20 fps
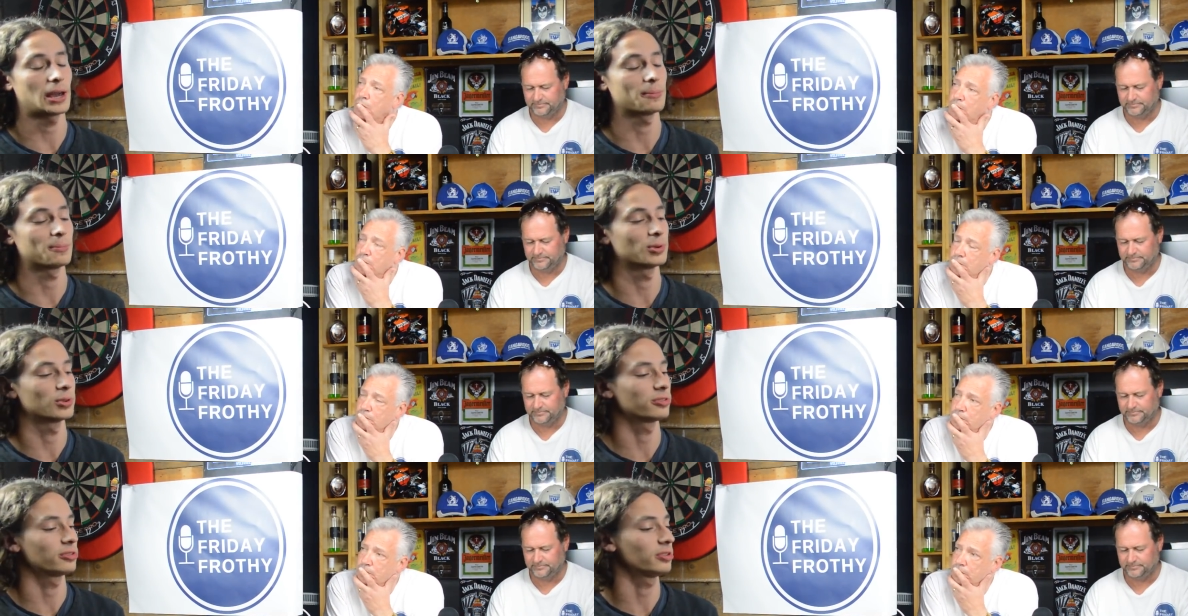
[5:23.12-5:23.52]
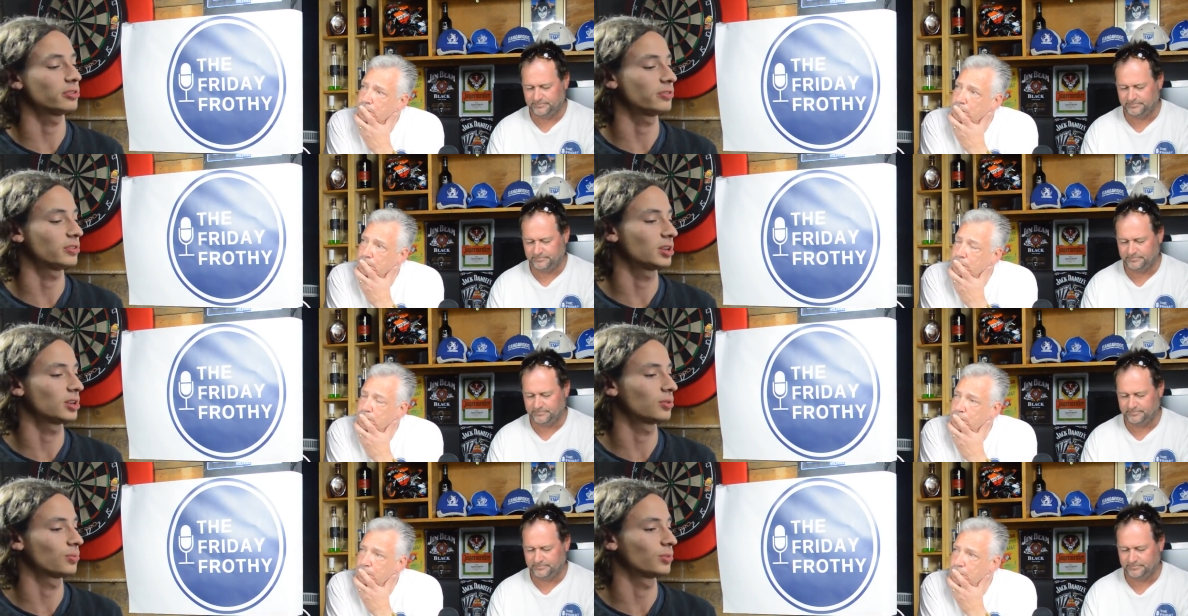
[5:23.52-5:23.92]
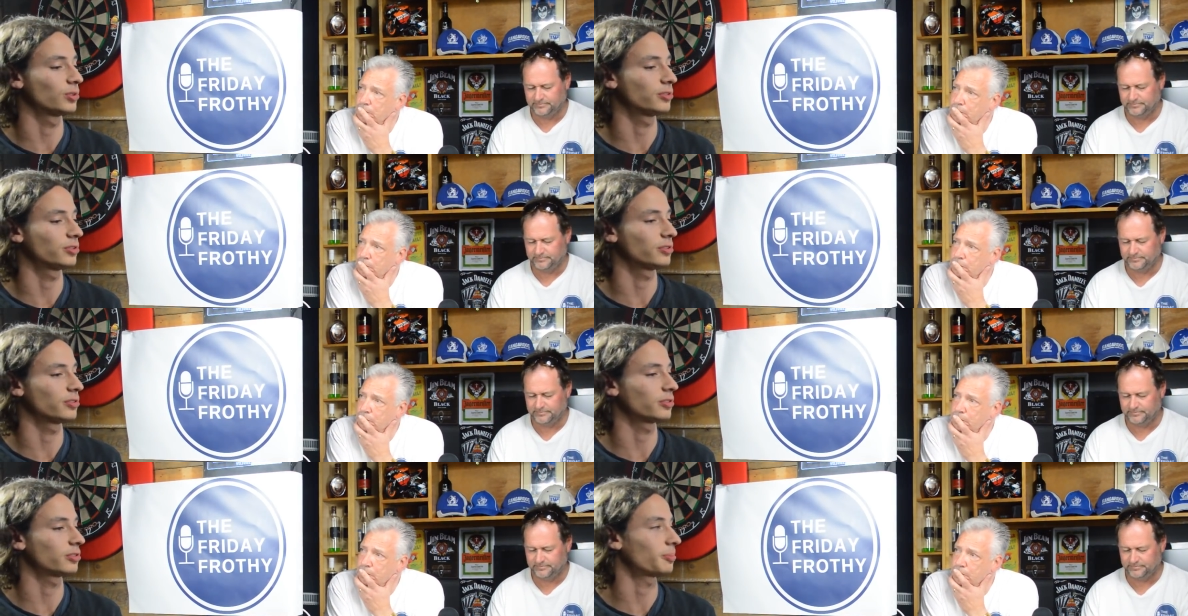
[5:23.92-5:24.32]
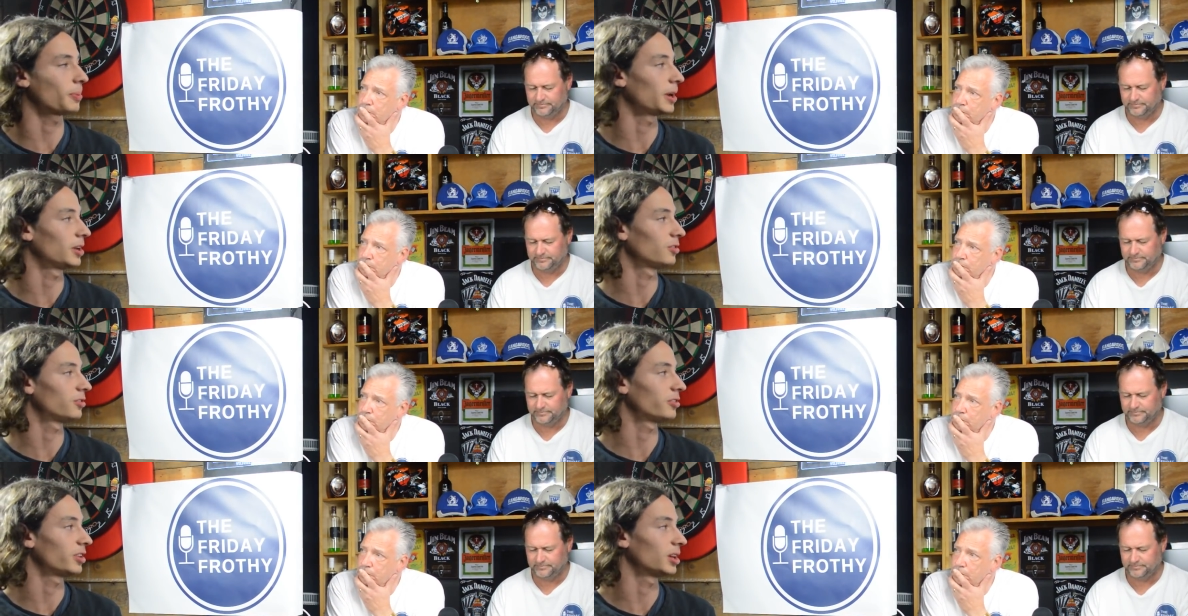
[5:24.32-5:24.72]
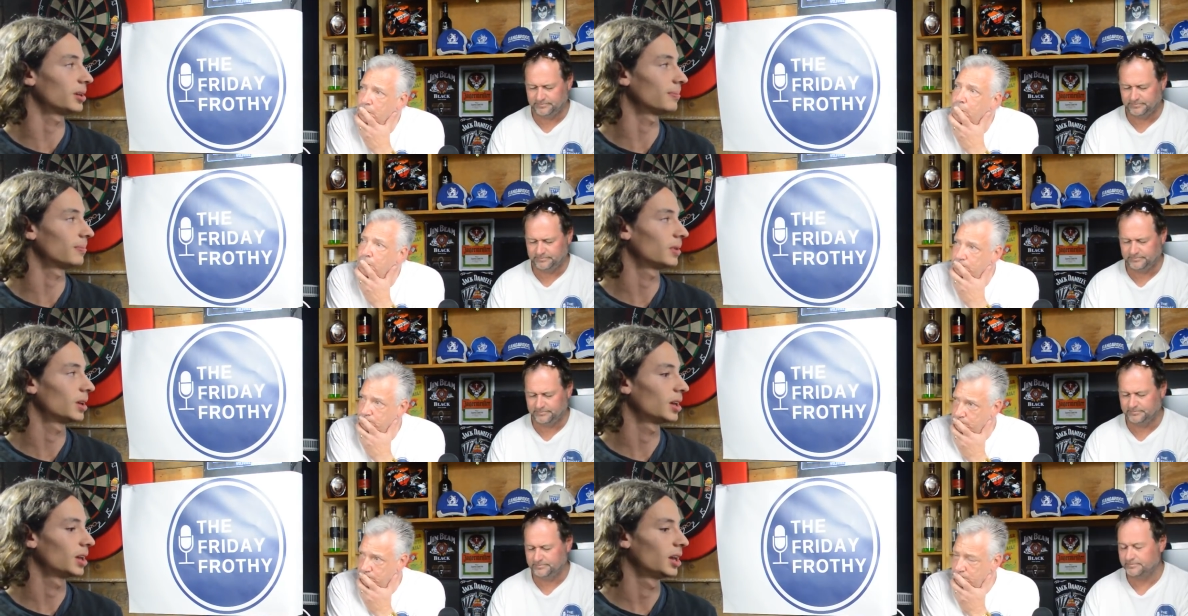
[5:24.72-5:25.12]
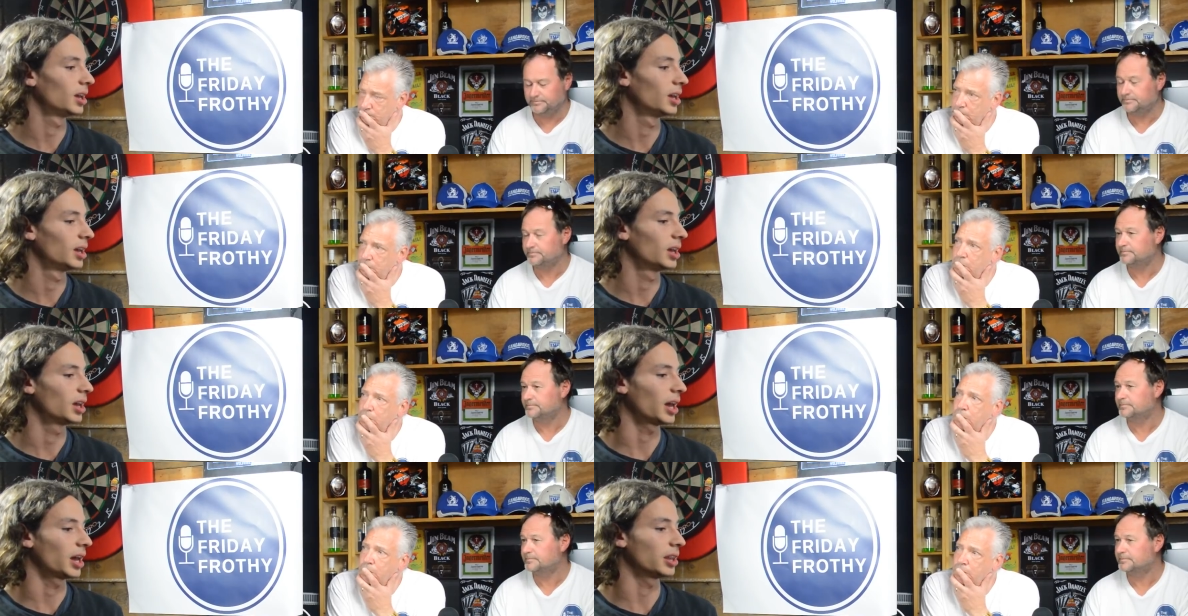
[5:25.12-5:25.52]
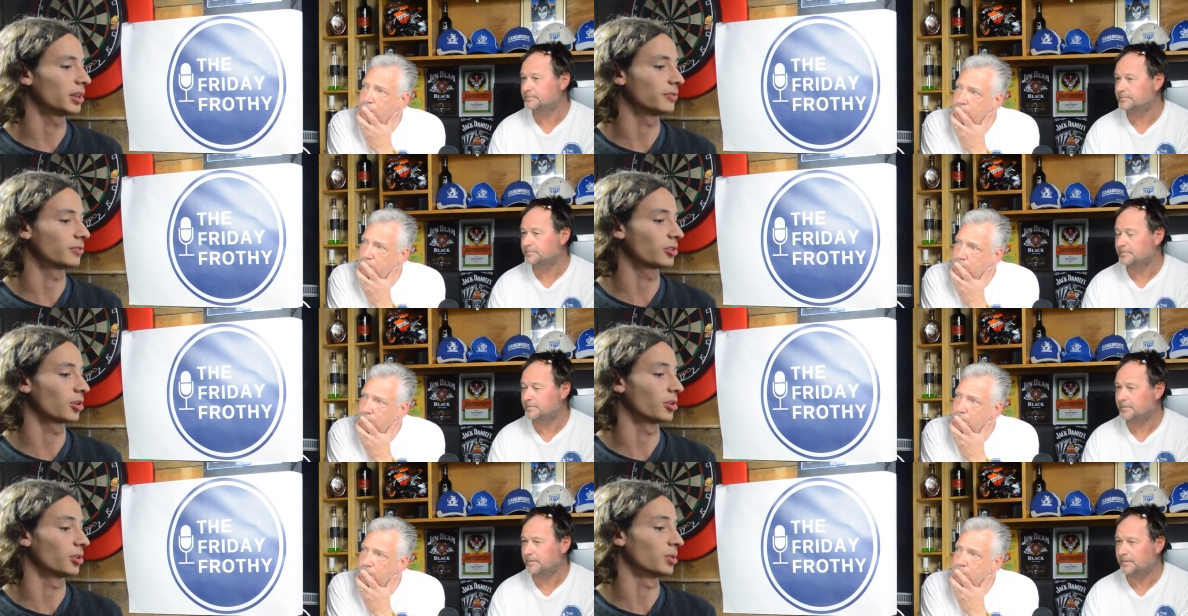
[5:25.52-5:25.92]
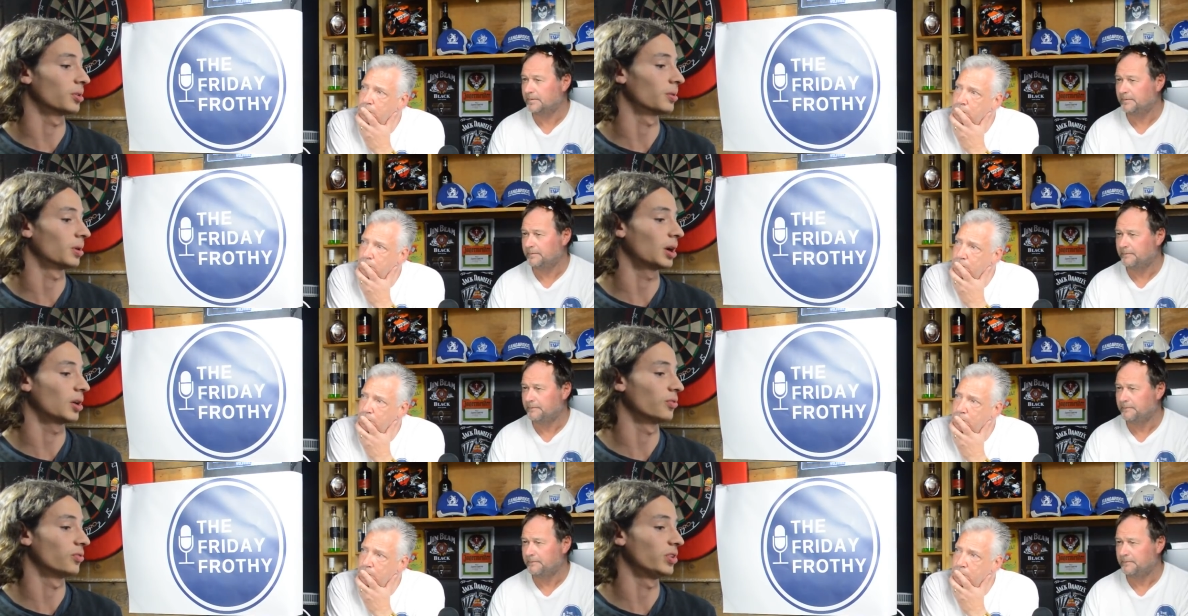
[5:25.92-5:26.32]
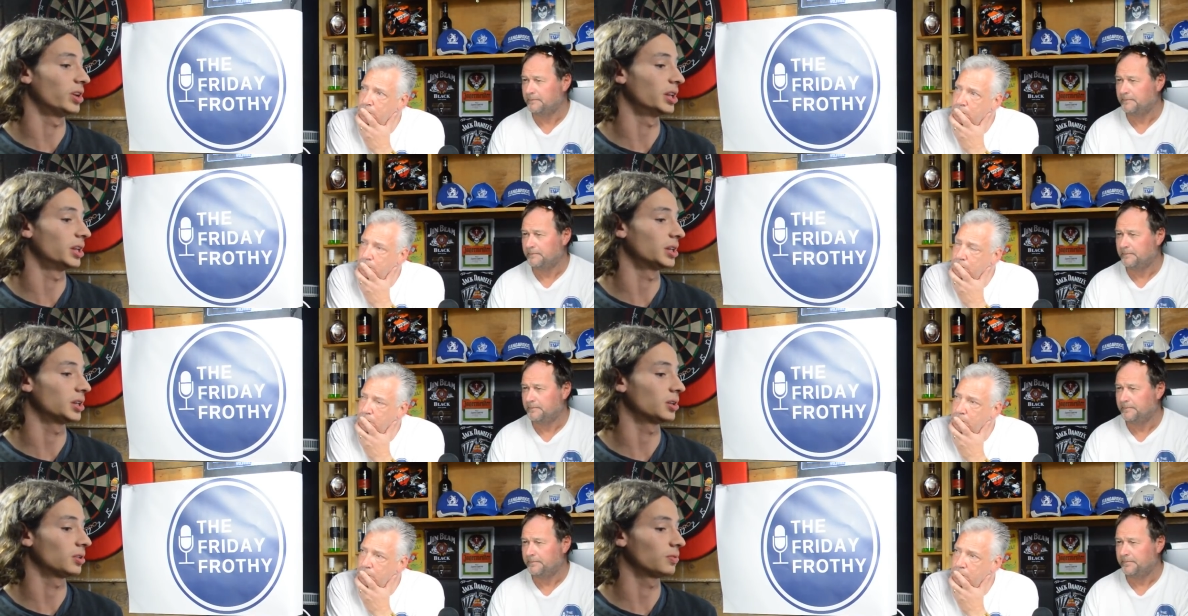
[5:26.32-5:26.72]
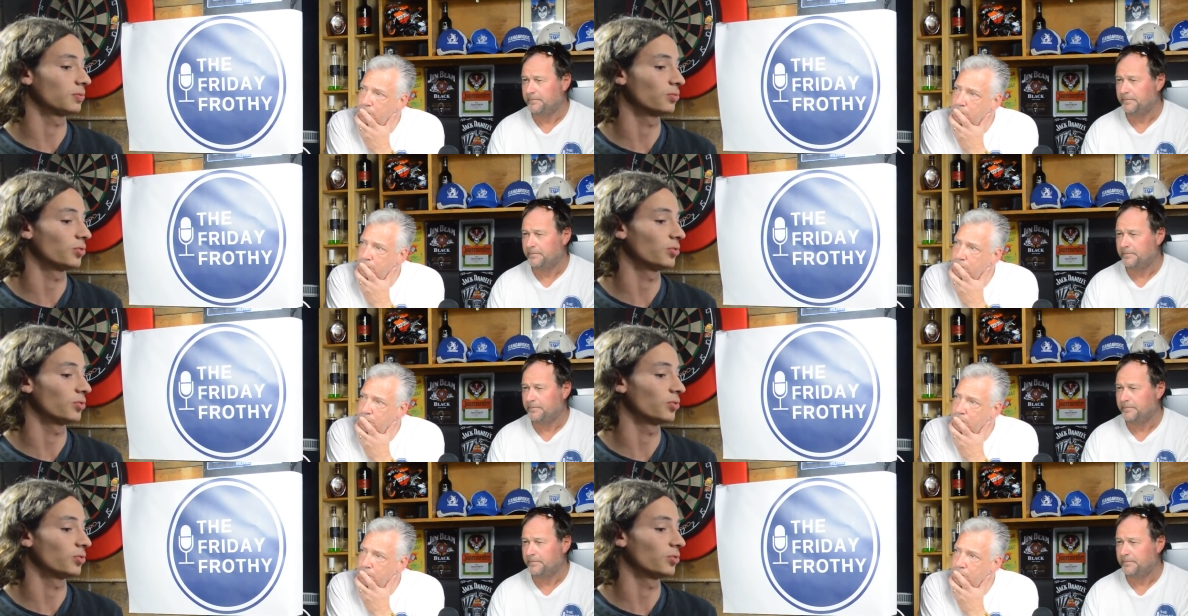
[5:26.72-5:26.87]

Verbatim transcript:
Speaker 1: Campos this year, which is a Spanish team, mm-hmm. and they've got a, a, really